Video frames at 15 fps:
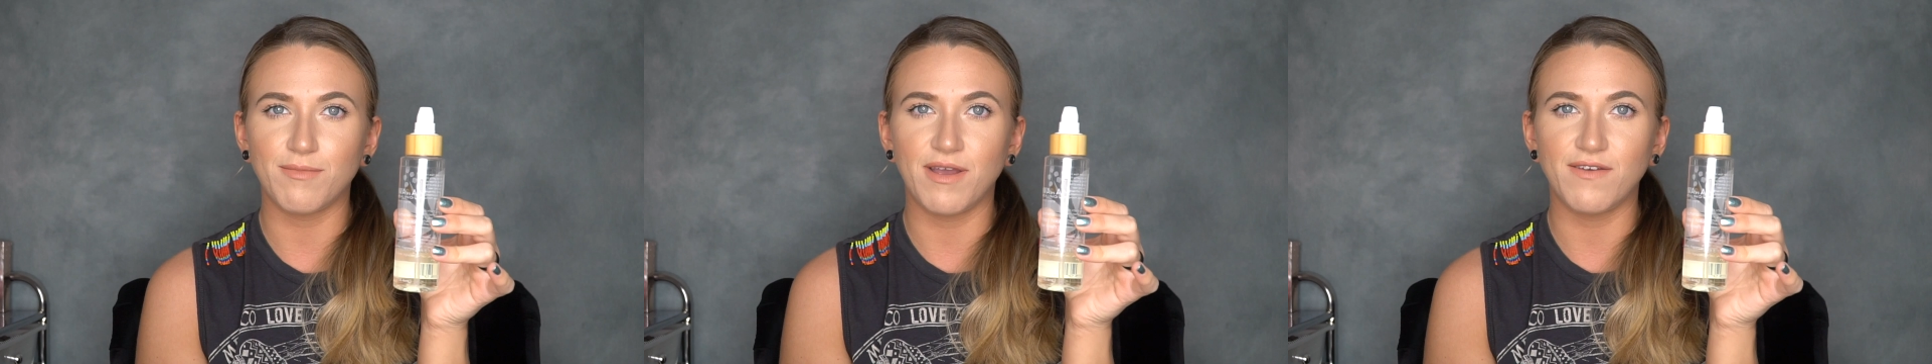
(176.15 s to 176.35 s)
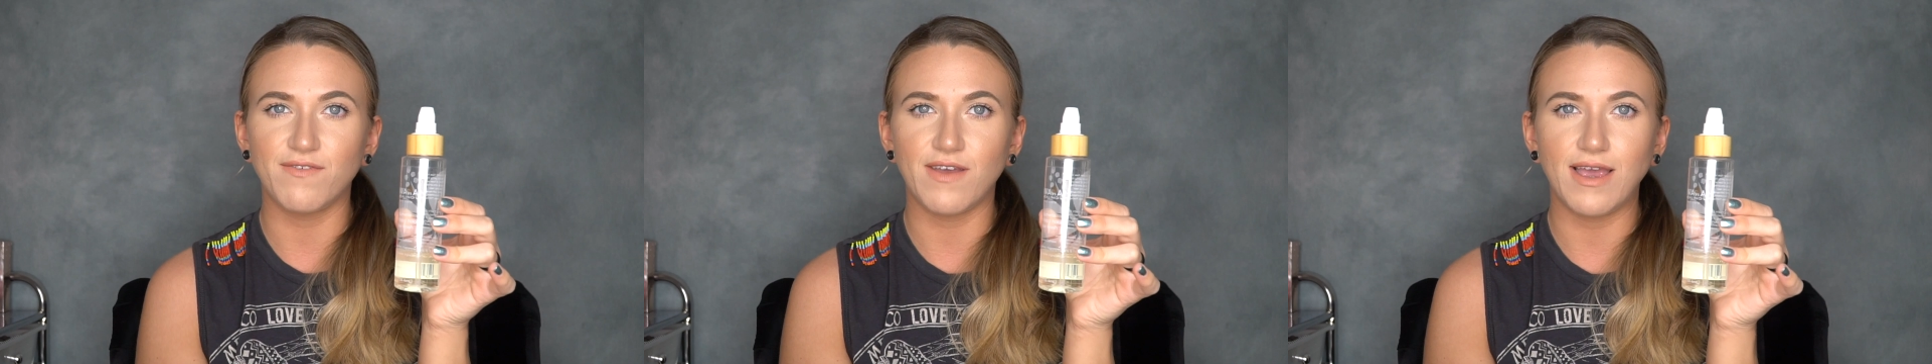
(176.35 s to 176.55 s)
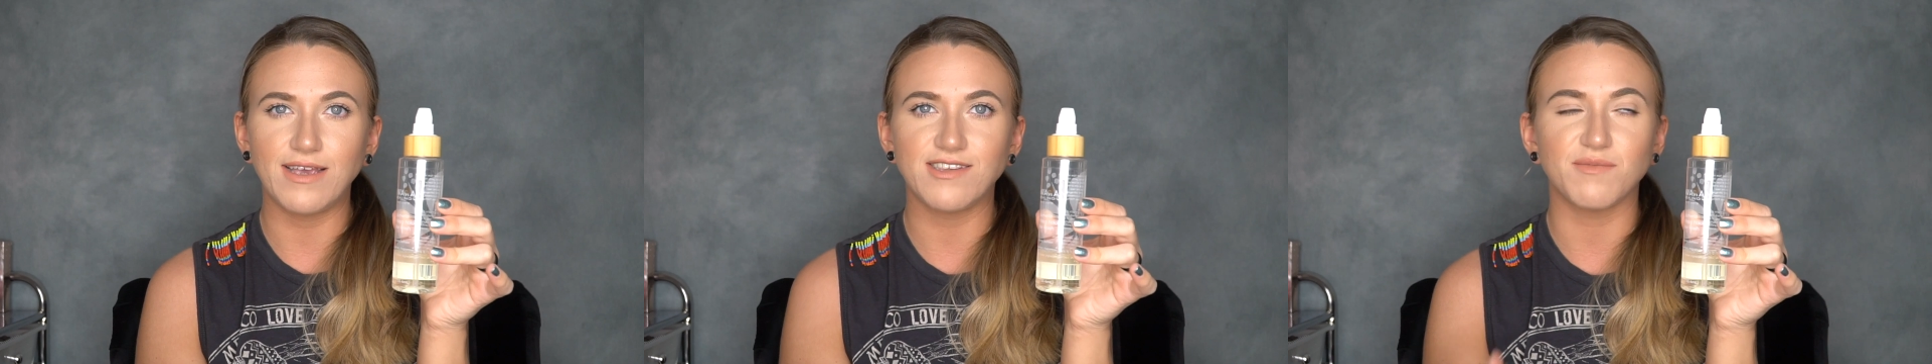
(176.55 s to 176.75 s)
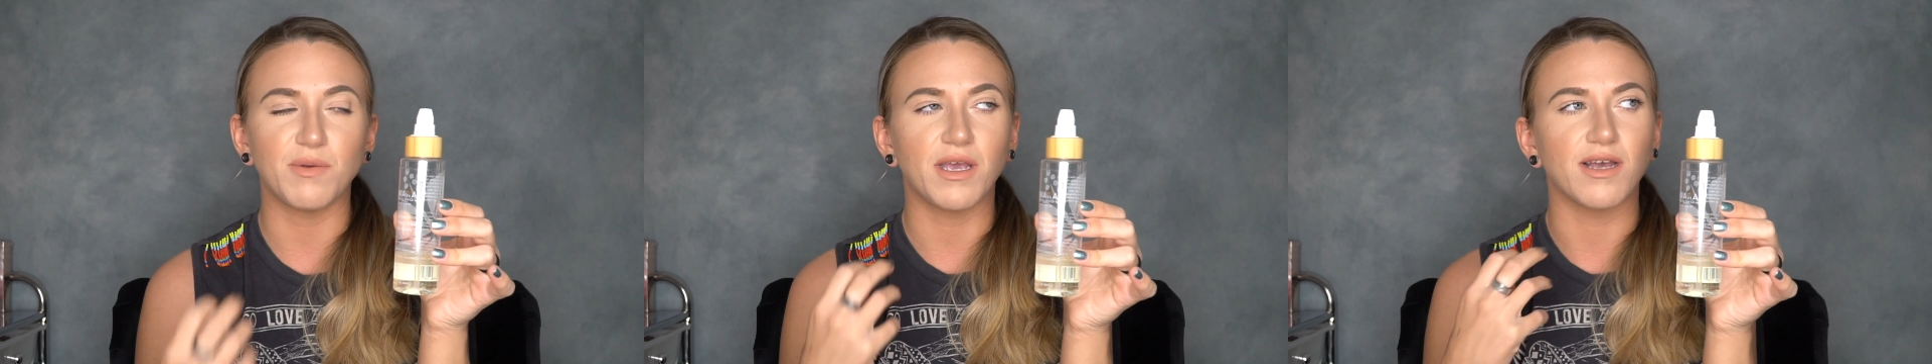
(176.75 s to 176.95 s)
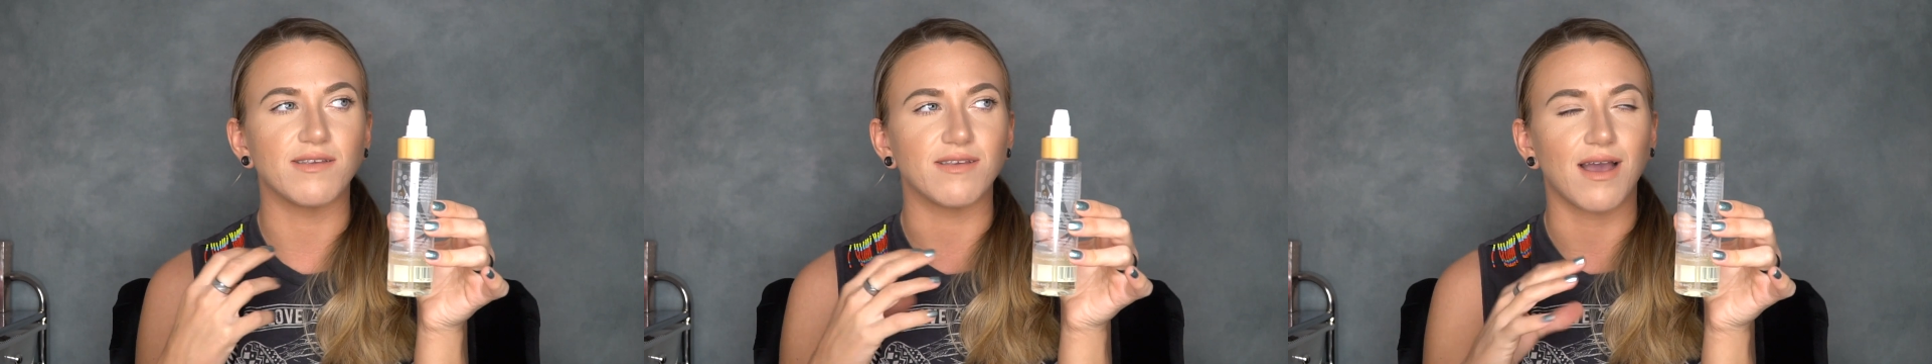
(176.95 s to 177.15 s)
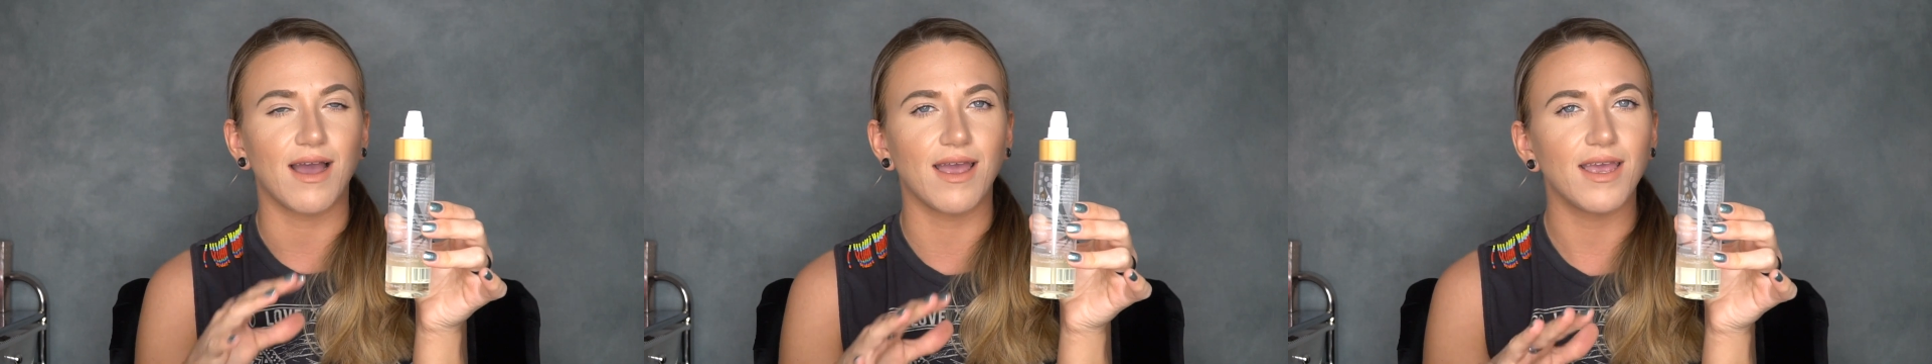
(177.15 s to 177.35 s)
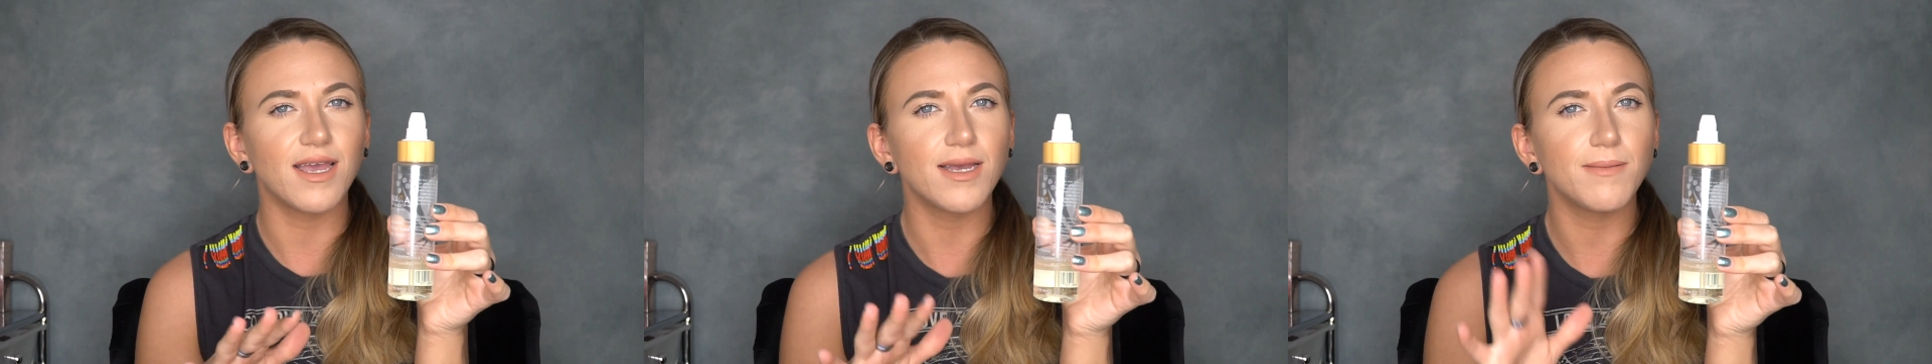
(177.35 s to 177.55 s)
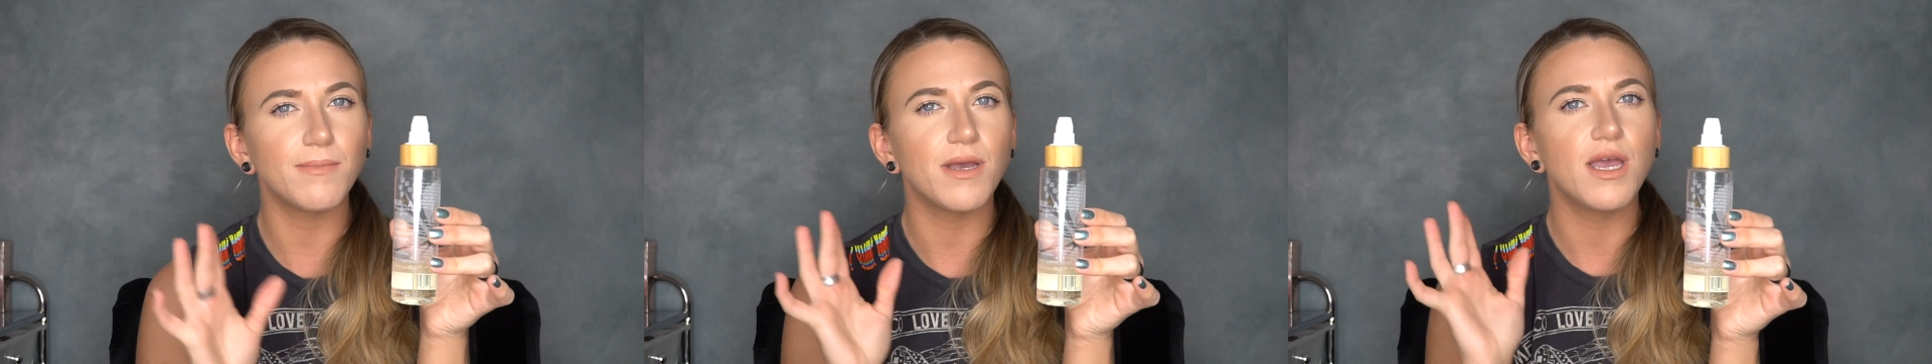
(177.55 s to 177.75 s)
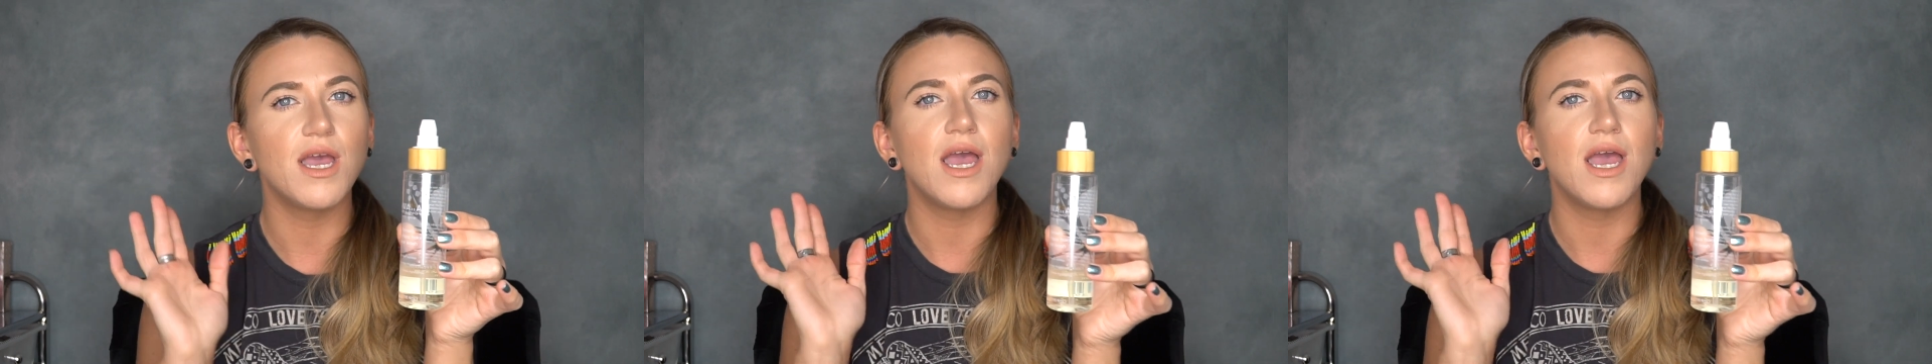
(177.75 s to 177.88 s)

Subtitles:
my face because I am